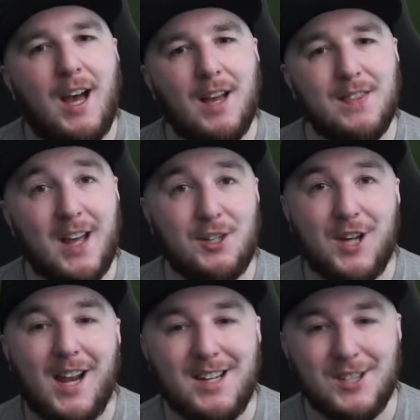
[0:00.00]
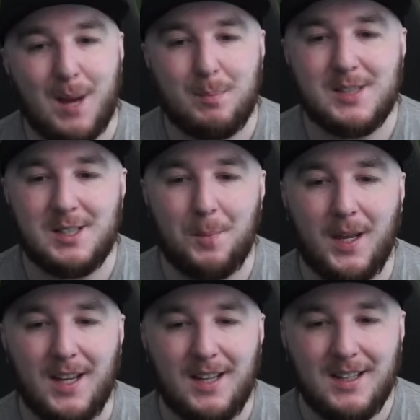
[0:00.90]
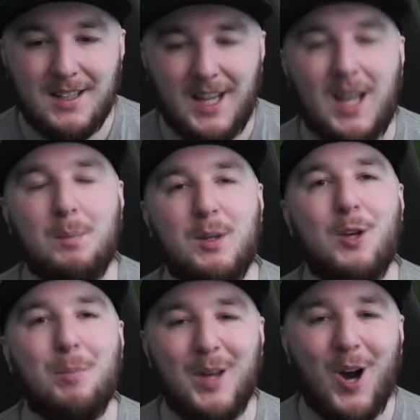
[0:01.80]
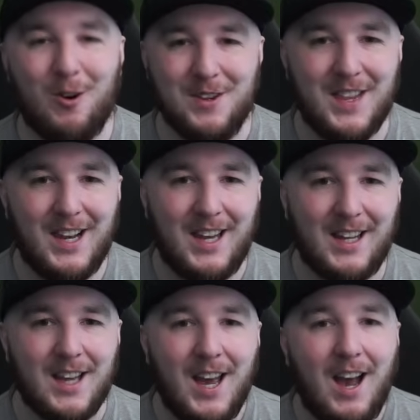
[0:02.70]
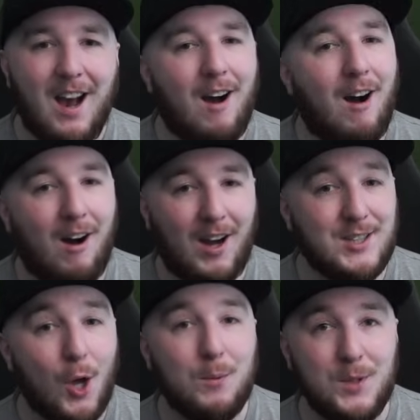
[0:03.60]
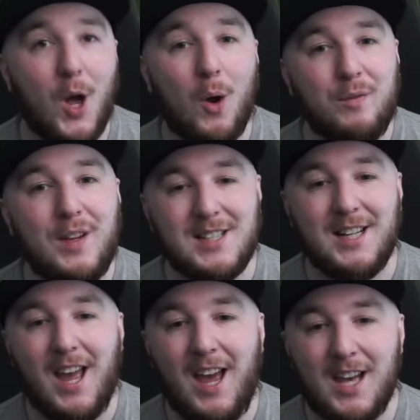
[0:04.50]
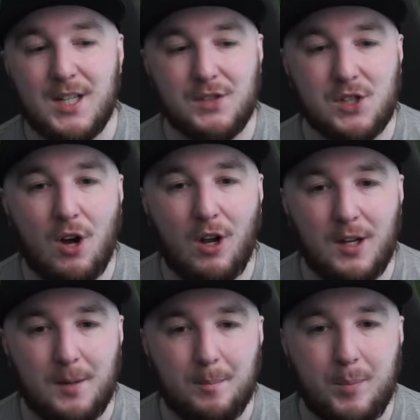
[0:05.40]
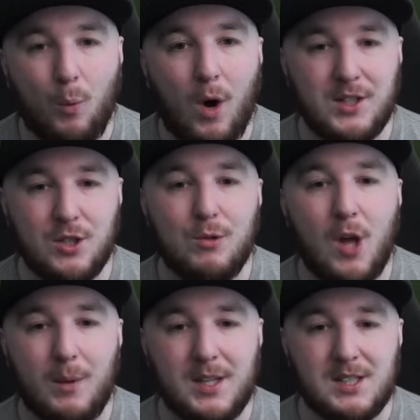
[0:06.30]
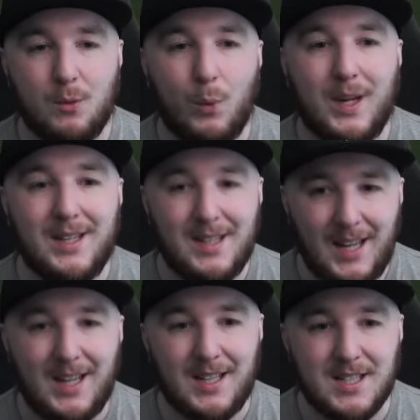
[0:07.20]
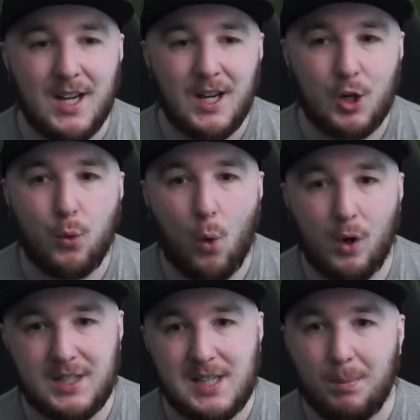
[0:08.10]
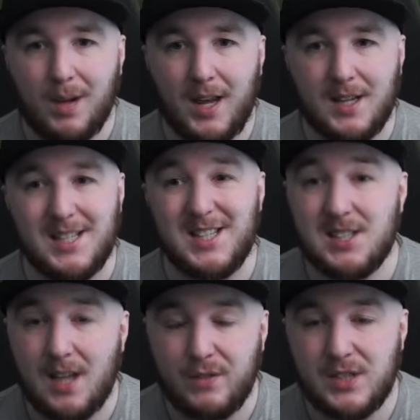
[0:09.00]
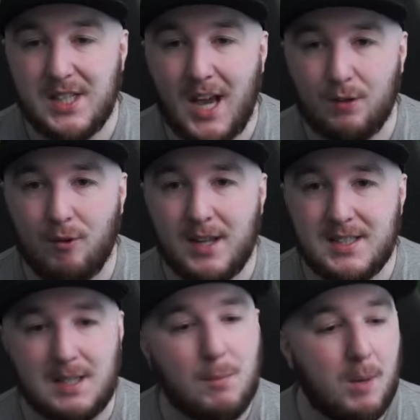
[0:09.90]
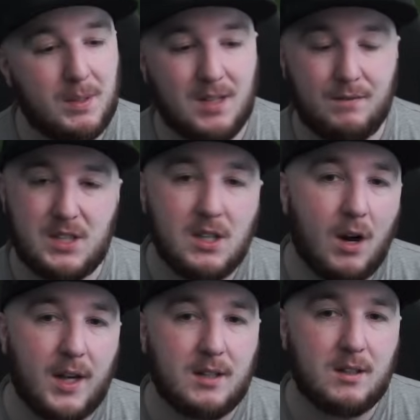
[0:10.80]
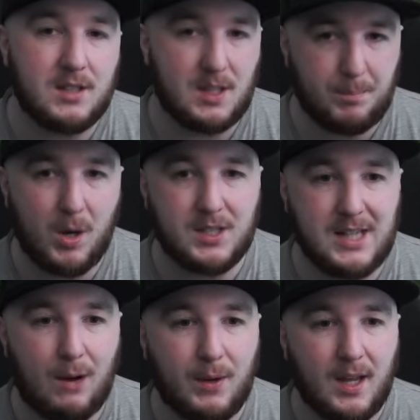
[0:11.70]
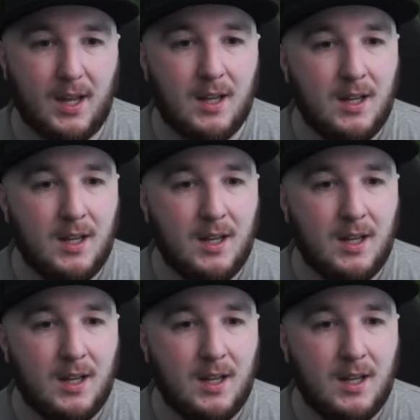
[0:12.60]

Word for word: And that challenge happens to be keep QPR in the league. I don't know if he's going to get ahead of Scarlett, but what I do know is we need quality players. He's 78 rated. He might be 79 because it bugs out here.